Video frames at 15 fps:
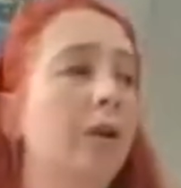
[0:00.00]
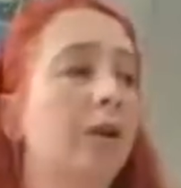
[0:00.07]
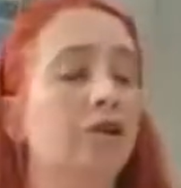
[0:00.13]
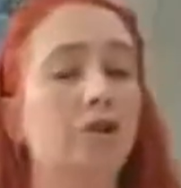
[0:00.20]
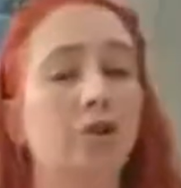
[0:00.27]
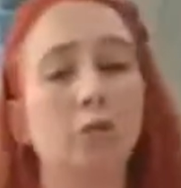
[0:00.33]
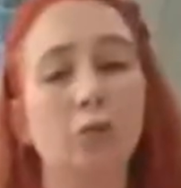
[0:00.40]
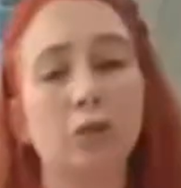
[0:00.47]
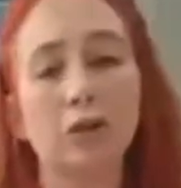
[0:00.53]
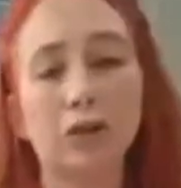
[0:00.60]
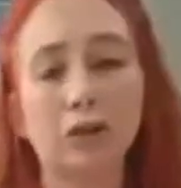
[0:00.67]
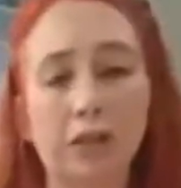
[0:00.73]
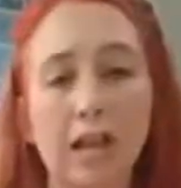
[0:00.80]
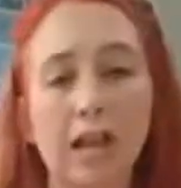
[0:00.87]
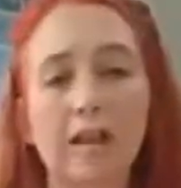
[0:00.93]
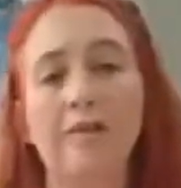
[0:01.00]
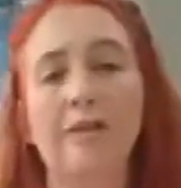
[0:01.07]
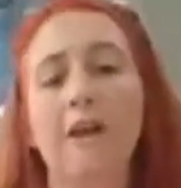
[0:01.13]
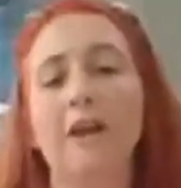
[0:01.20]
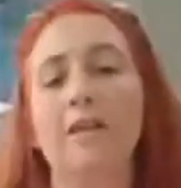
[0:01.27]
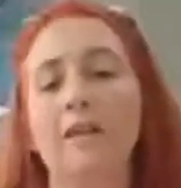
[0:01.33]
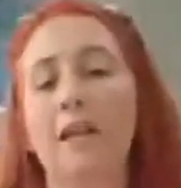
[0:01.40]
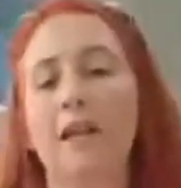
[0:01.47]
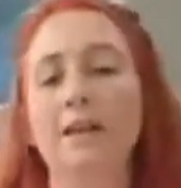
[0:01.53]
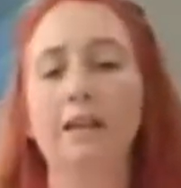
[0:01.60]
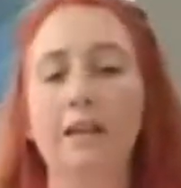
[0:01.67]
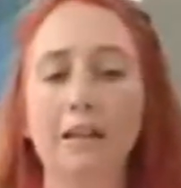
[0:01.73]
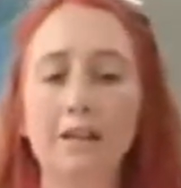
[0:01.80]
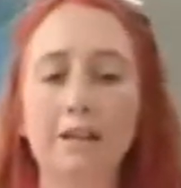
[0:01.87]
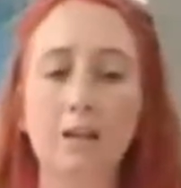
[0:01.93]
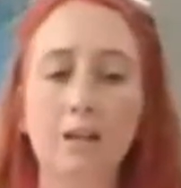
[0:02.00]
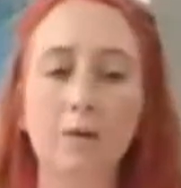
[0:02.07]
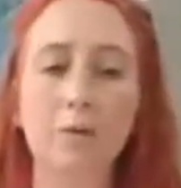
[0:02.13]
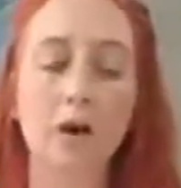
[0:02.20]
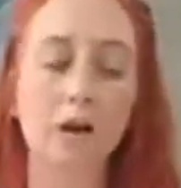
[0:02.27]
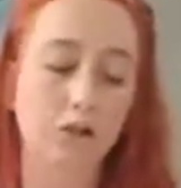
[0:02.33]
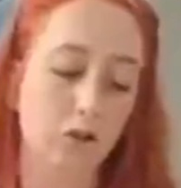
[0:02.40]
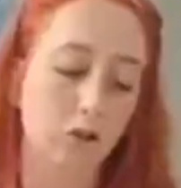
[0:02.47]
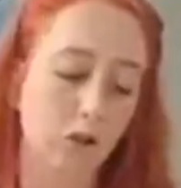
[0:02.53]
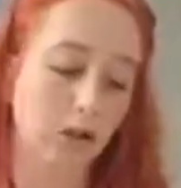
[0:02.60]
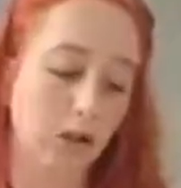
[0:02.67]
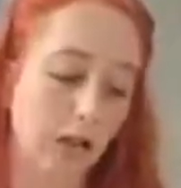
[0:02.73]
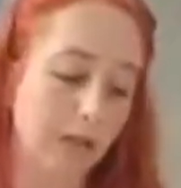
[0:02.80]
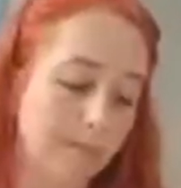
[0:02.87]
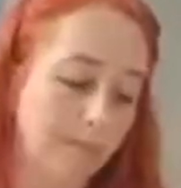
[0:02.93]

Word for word: they still weren't safe. They had to continue on. So she said